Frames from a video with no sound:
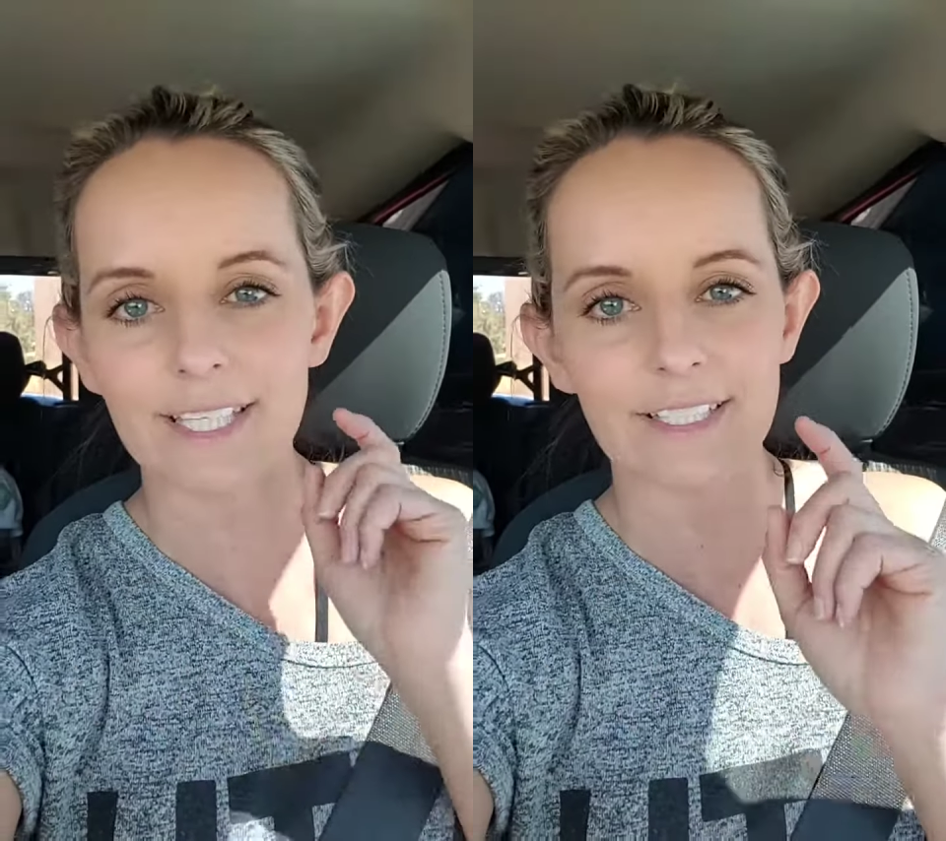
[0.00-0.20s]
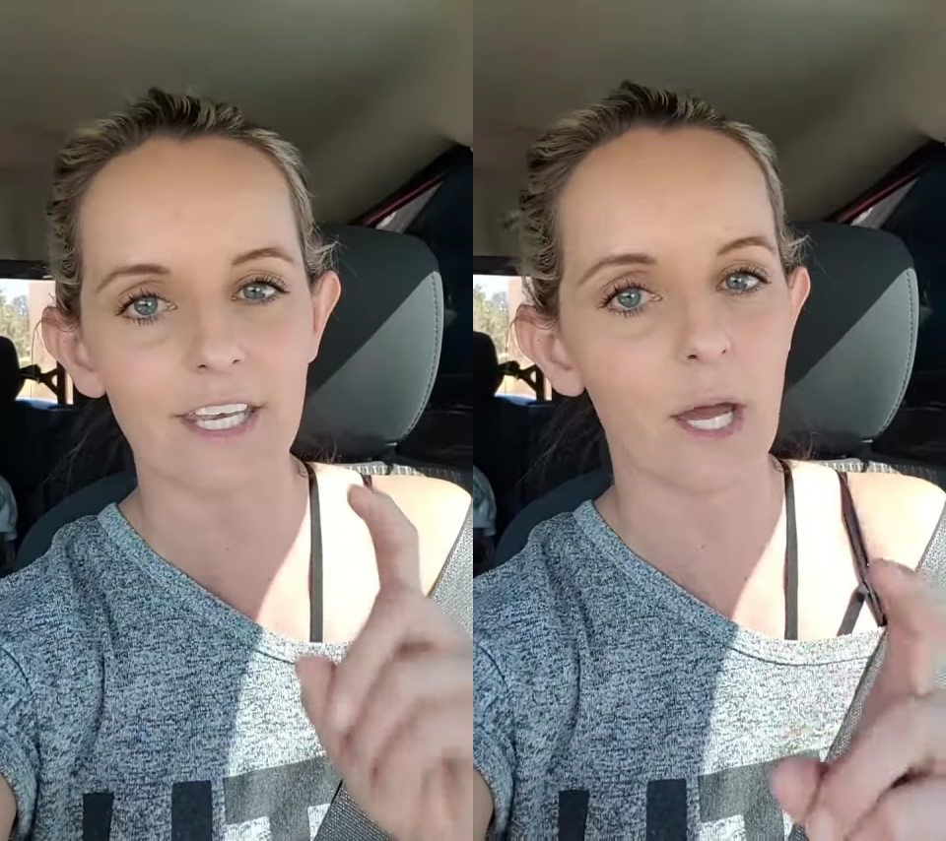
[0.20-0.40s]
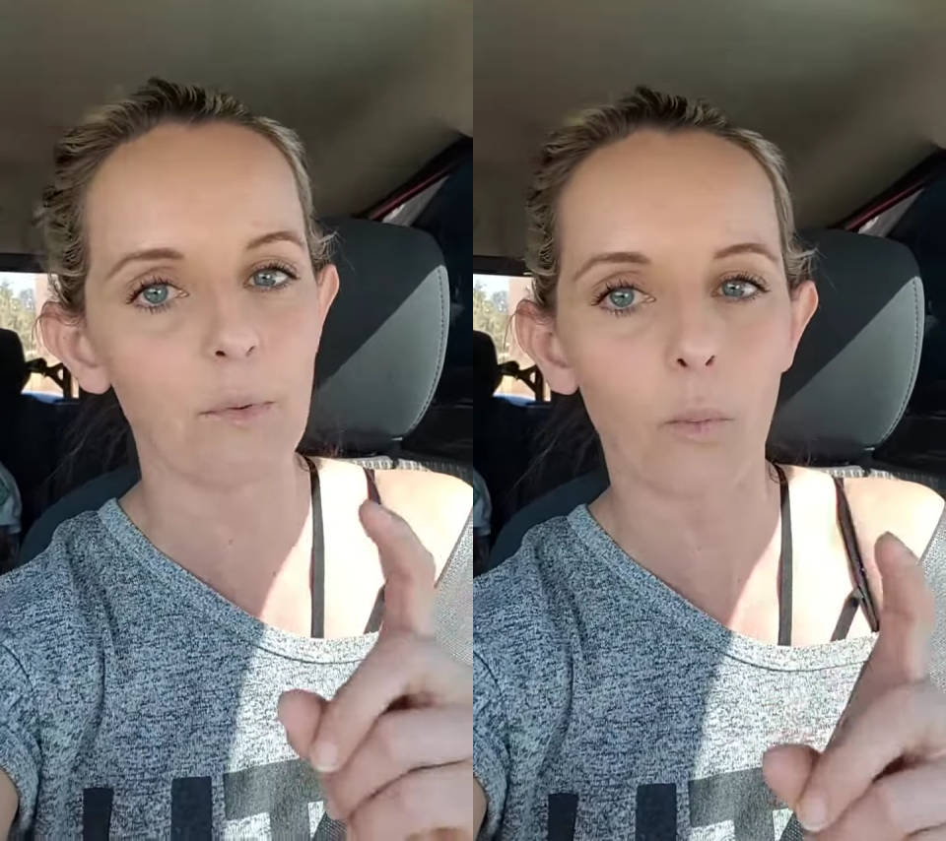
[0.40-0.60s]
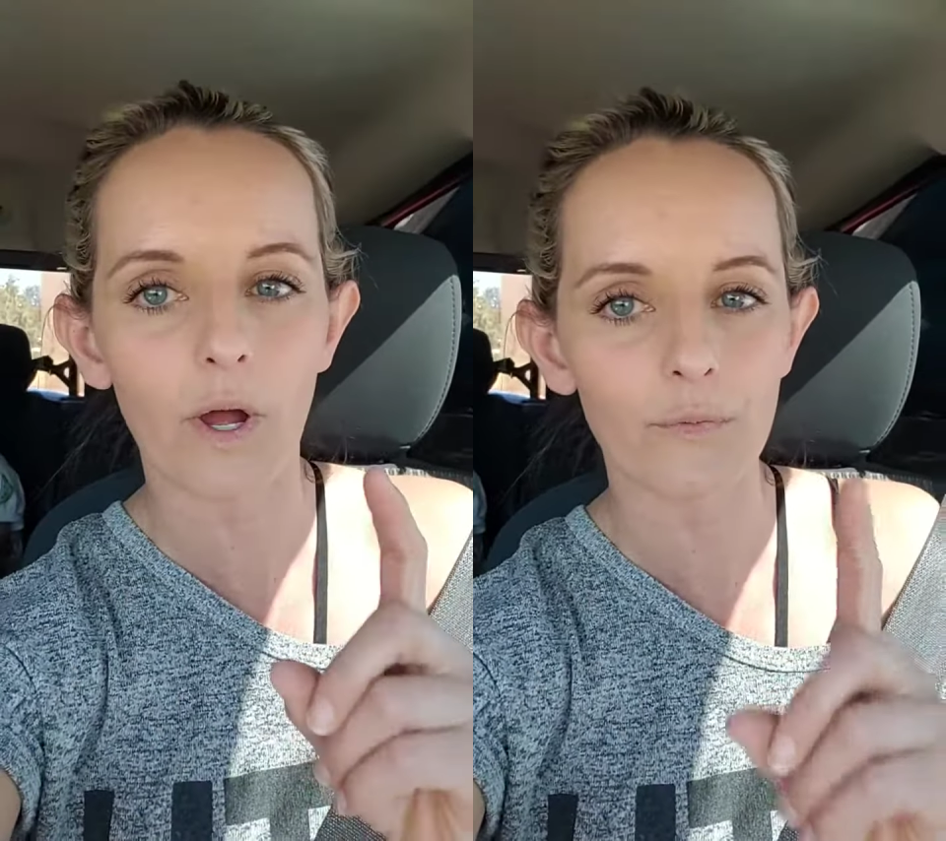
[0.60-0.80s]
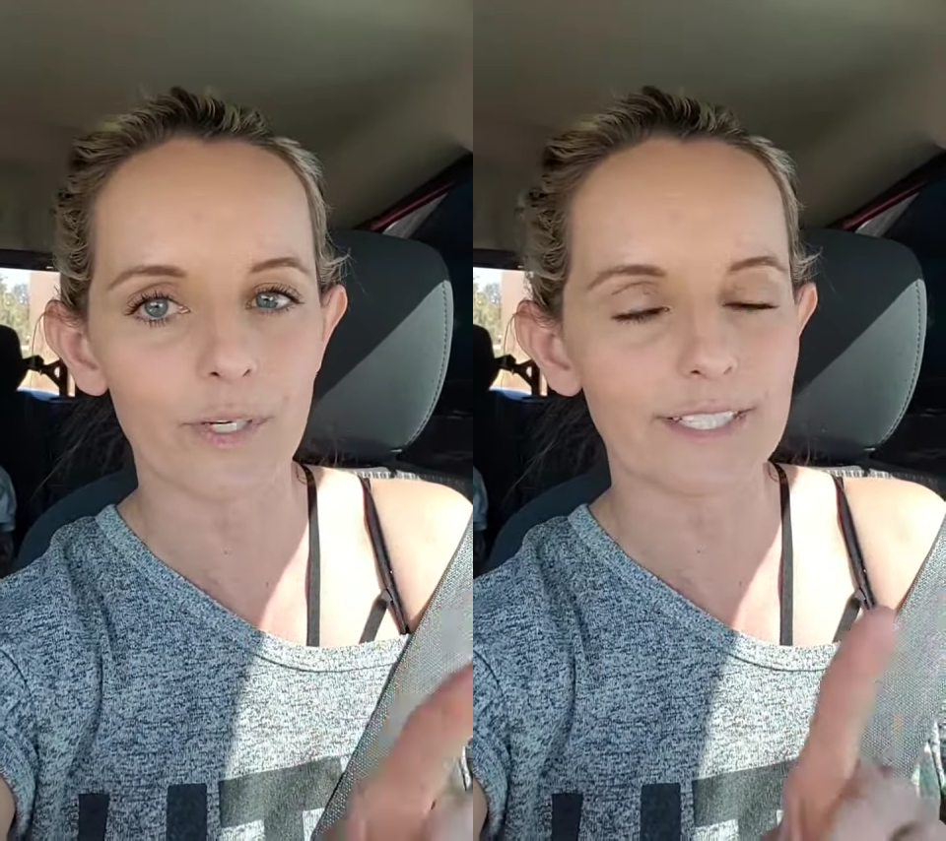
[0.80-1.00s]
That's the number
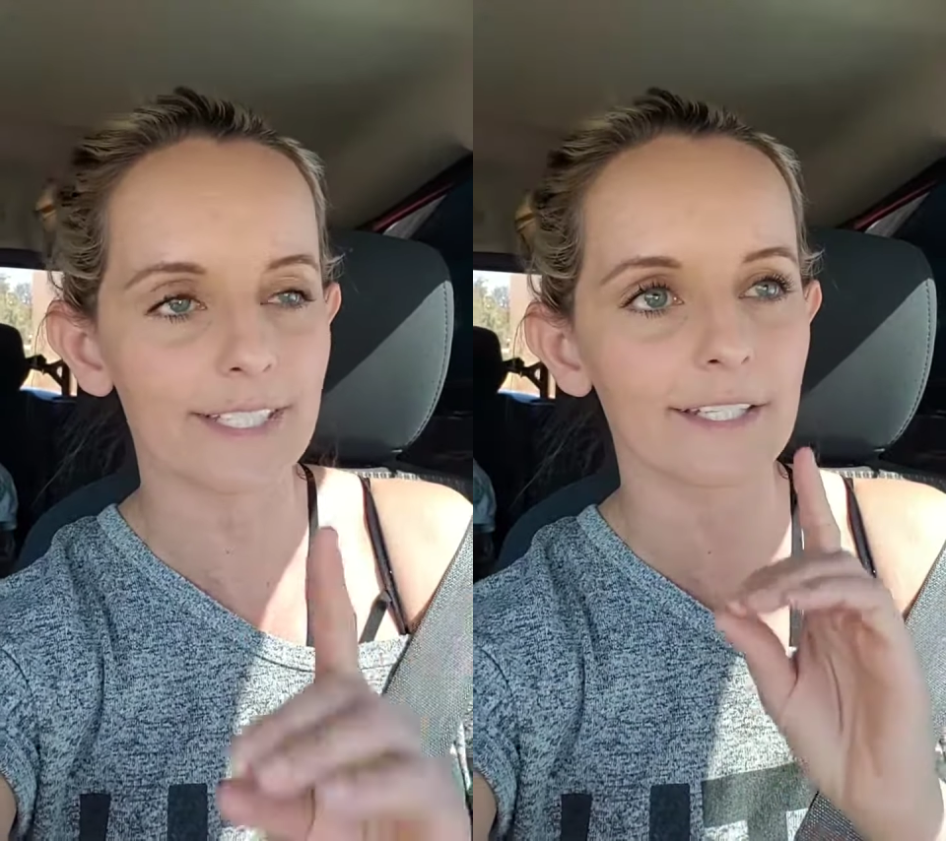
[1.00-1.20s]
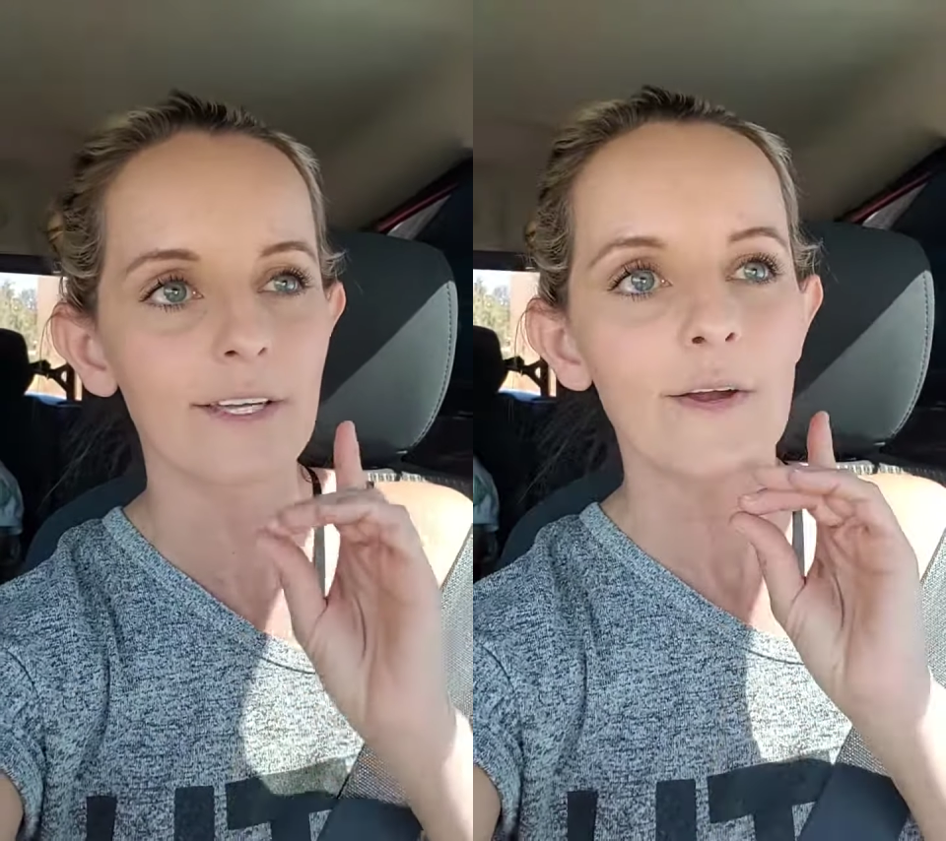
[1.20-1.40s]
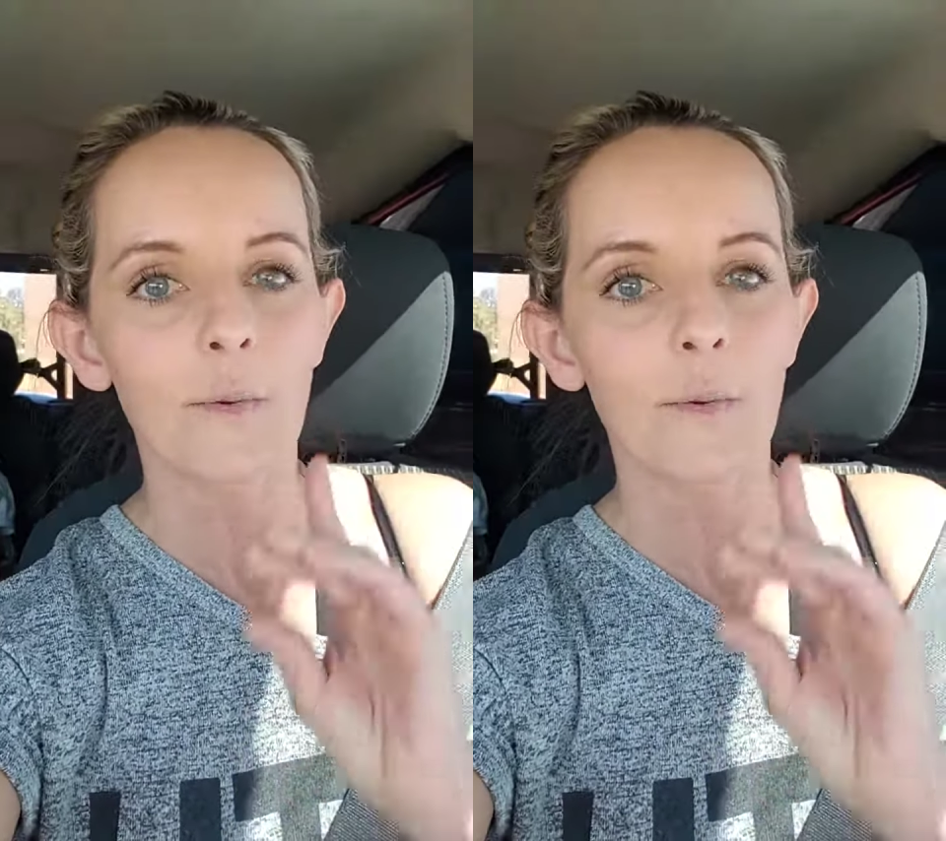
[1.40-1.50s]
one reason